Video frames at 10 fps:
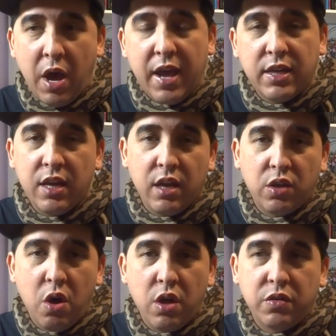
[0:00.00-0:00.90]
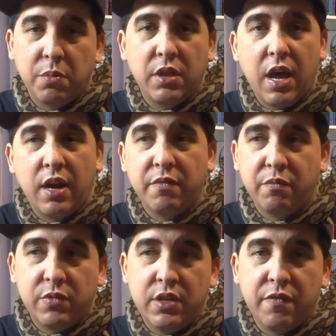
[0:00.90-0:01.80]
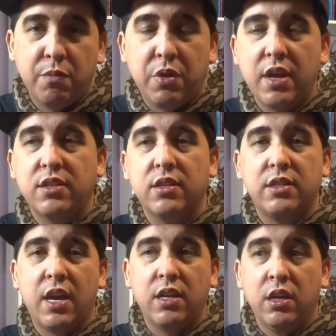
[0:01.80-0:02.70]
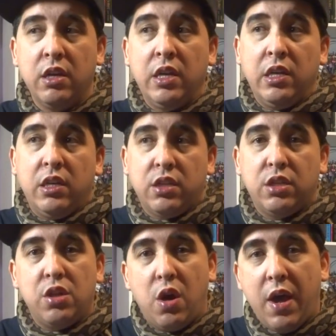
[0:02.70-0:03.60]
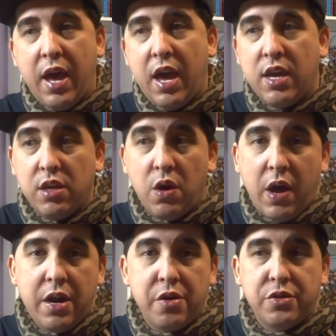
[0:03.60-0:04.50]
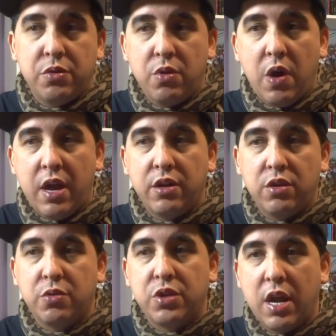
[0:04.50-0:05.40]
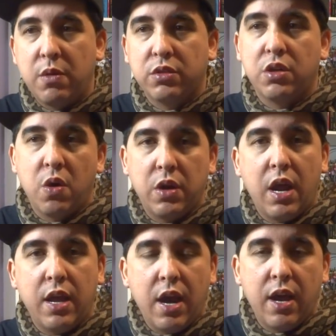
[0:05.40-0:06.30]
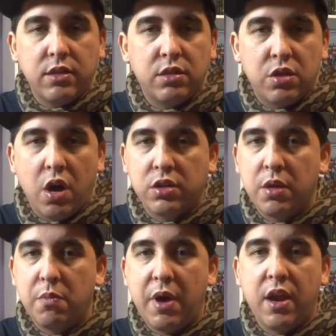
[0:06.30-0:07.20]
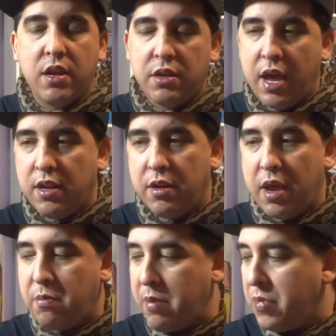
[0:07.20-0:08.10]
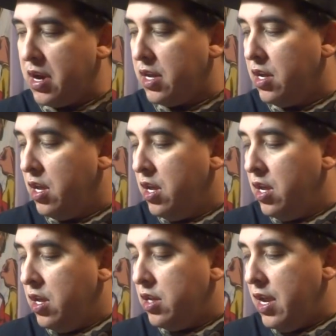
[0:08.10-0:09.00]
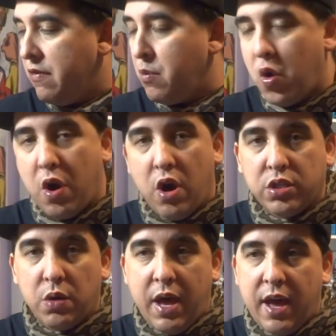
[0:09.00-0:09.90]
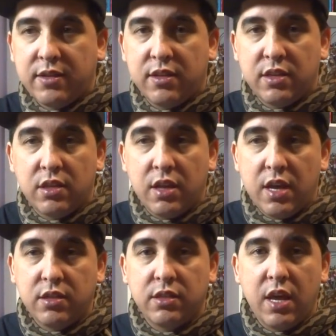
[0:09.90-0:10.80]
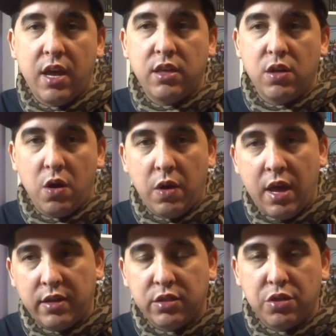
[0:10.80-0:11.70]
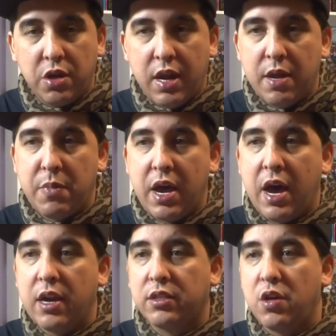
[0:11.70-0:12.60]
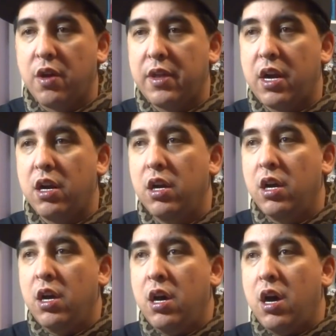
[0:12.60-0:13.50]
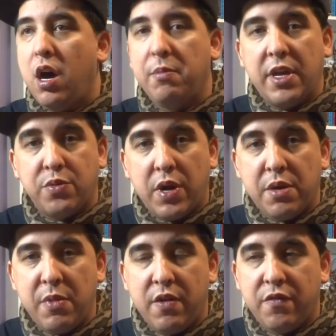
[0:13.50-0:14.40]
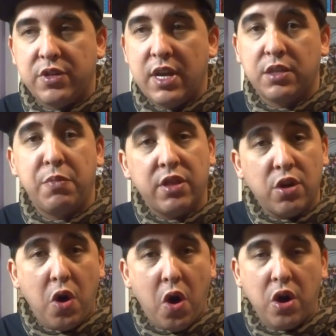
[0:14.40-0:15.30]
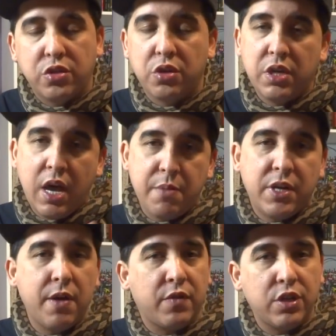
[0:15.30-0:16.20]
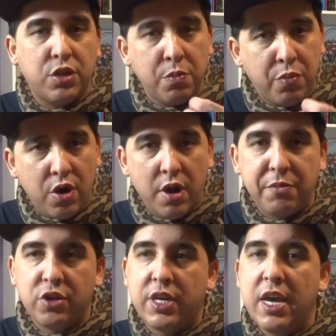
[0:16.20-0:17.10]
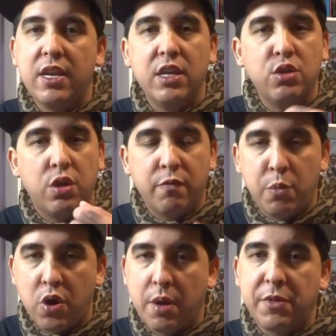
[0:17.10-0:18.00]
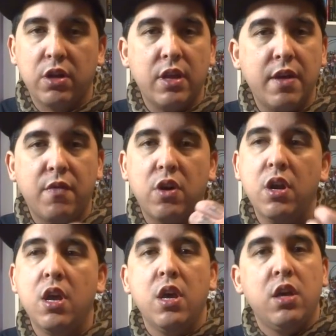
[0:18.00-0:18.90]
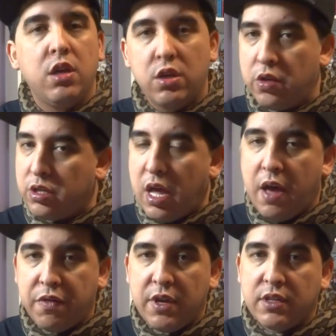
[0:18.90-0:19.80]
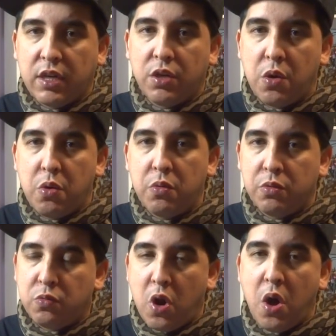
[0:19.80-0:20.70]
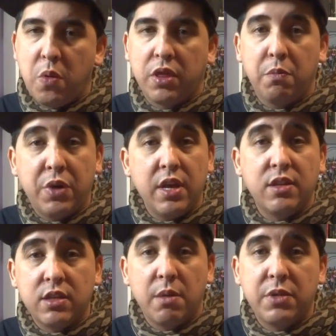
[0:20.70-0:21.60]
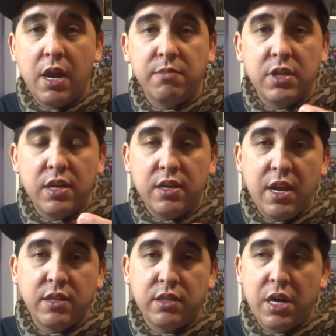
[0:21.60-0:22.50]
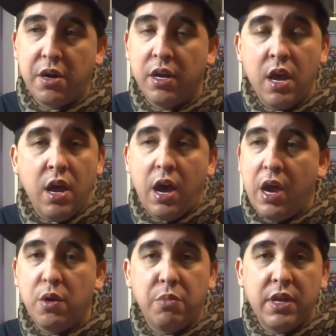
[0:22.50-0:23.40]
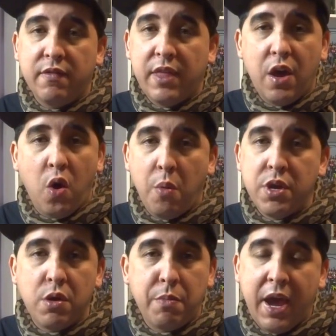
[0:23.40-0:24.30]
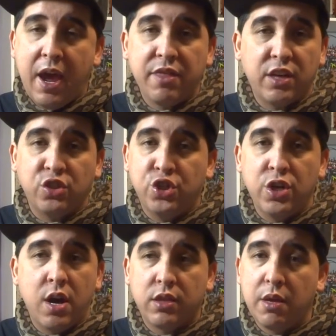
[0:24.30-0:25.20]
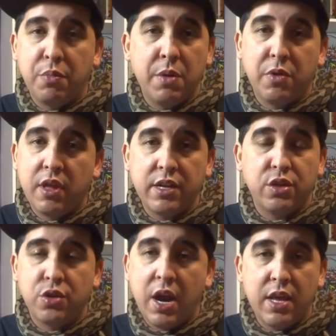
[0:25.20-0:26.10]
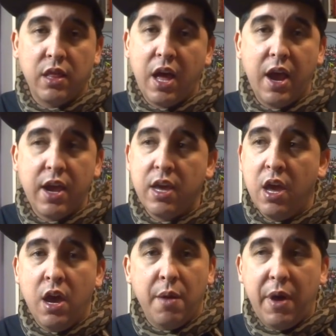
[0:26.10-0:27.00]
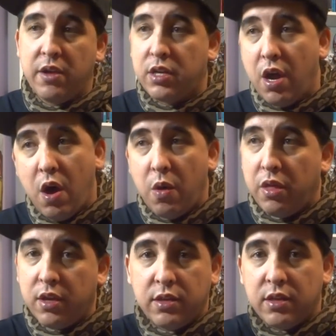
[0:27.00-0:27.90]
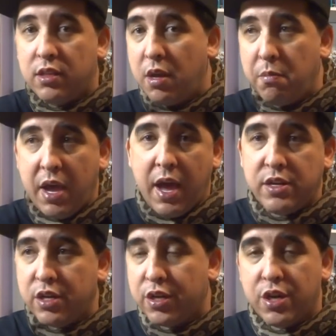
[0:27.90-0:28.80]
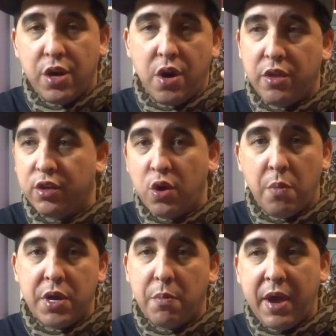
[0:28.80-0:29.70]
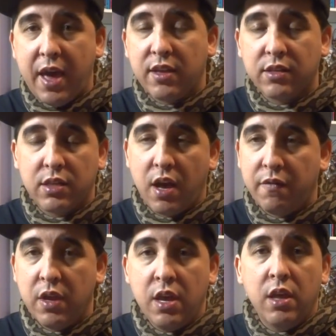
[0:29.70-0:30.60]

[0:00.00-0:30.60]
I get calls from a lot of different places saying, you know, hey, you know, I heard you know how to dose your animals, so, and I, and I talked to him about it, and, and, and my buddy David Moore also has this list that, you know, has good antibiotics on there um, that's recommended for snakes, but they're harsh, so you got to be careful because you can burn up their kidneys, you can burn up their liver, you know, there's a lot of things that can go wrong with it, but it's sometimes necessary. I don't believe in that homeopathic junk that people like to try and lie about and say, oh, this is the magic cure, this homeopathic stuff.